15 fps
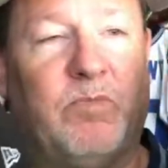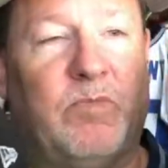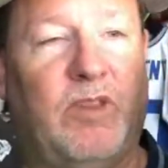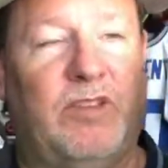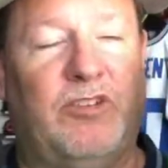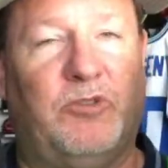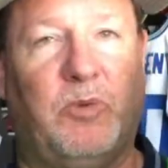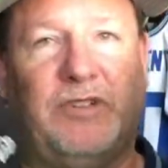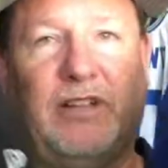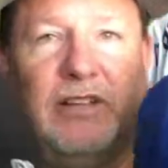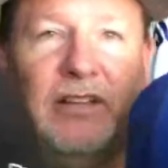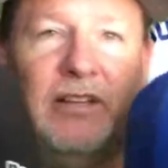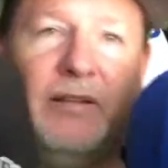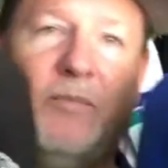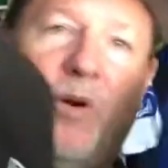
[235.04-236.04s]
This was a
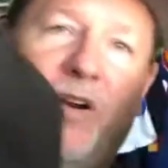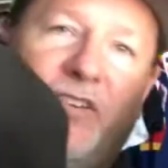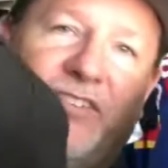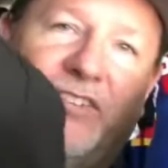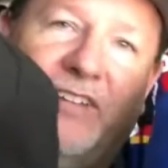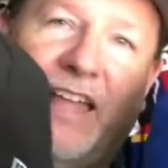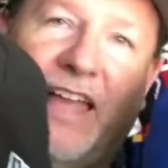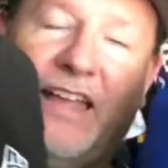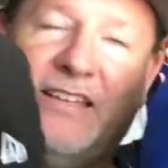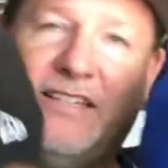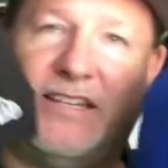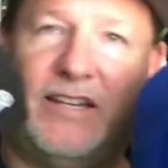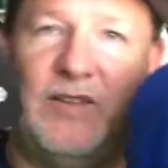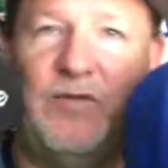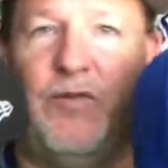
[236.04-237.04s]
little more
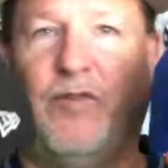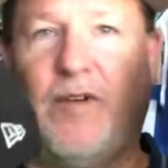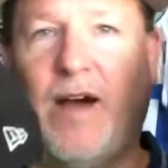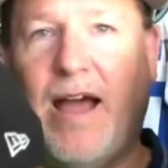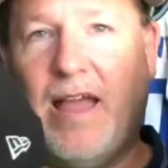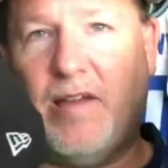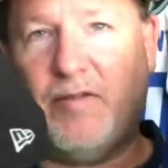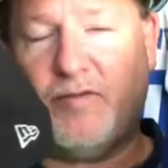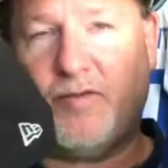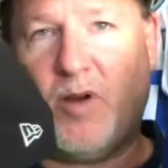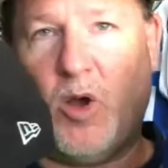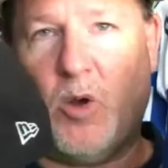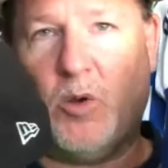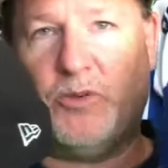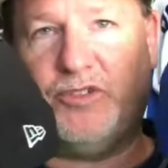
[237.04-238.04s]
slanted. 5
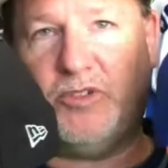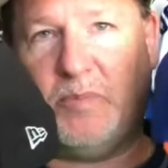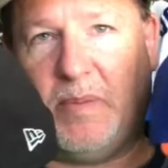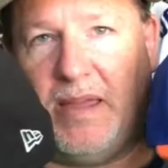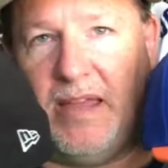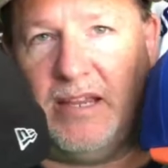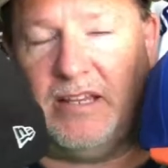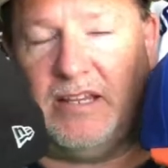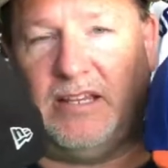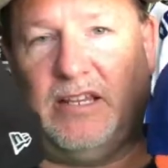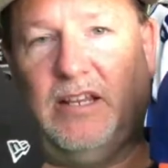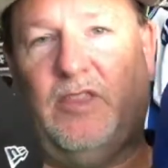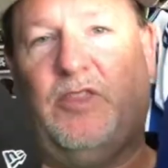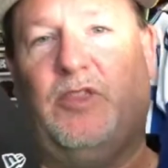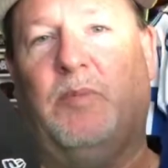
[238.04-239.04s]
hosts picked
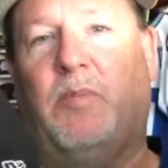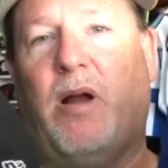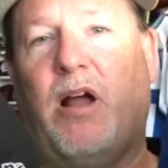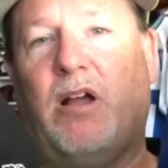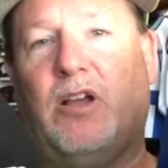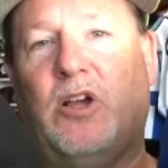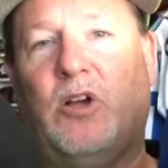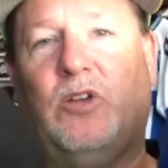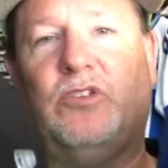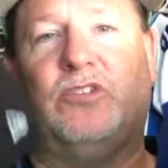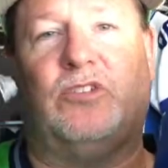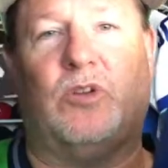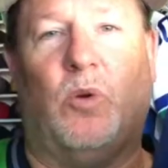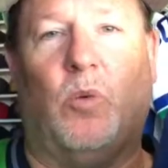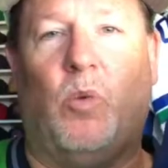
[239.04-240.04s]
the
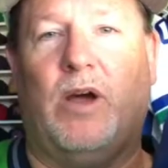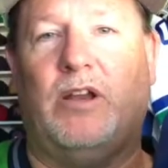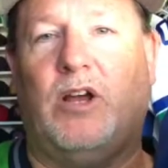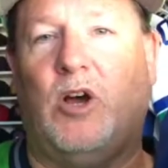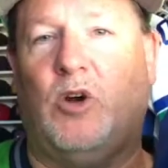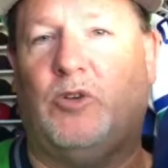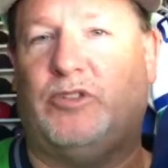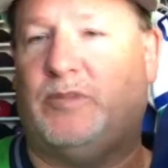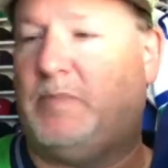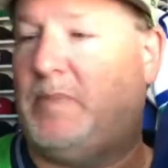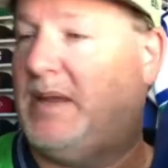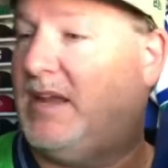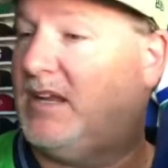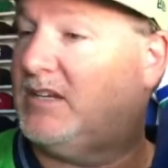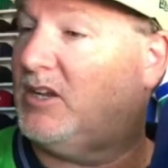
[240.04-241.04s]
Broncos. 1 host
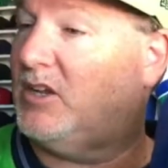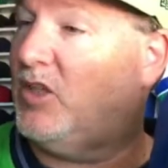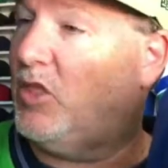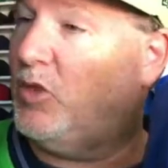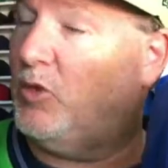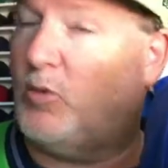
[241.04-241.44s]
picked the